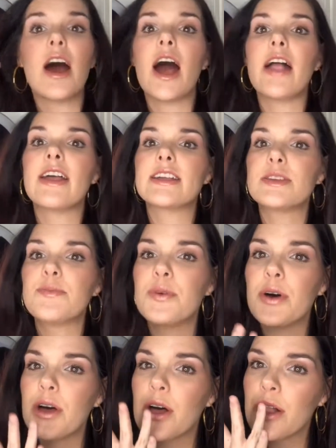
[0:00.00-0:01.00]
I like to
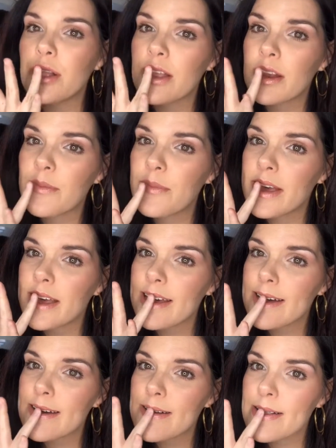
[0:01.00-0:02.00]
put a little bit
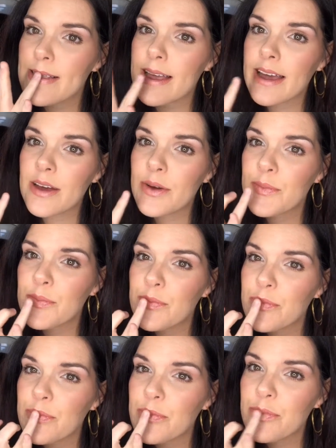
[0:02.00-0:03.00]
like
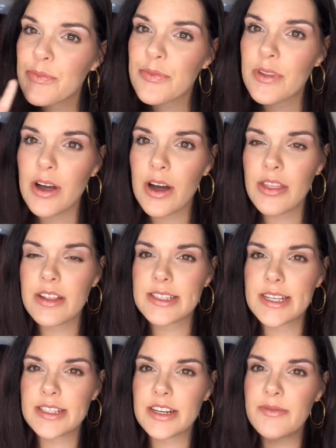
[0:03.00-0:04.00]
on the
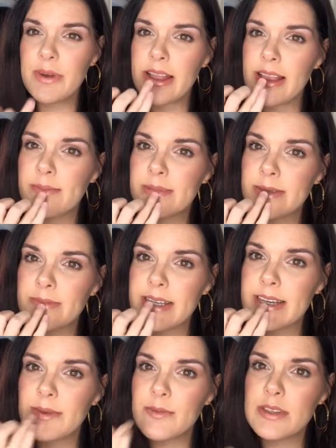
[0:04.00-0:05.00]
center of my lips
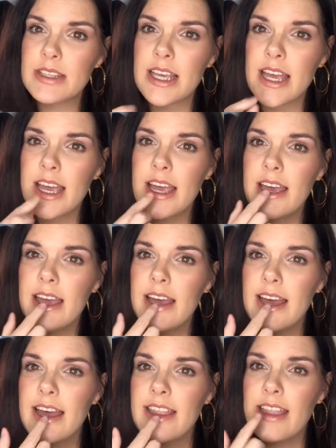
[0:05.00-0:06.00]
sometimes,
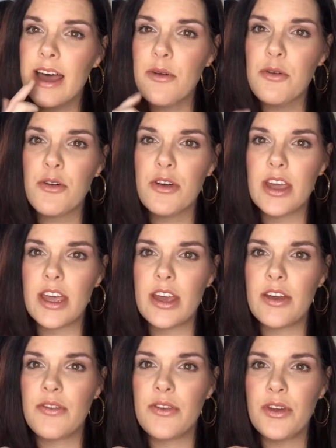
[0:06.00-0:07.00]
and that will
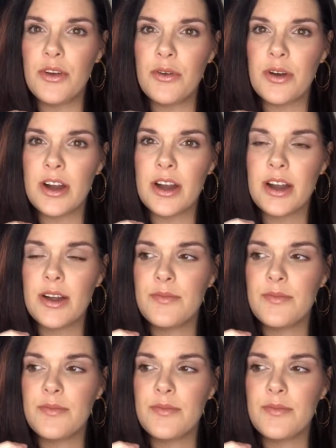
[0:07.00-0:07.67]
give your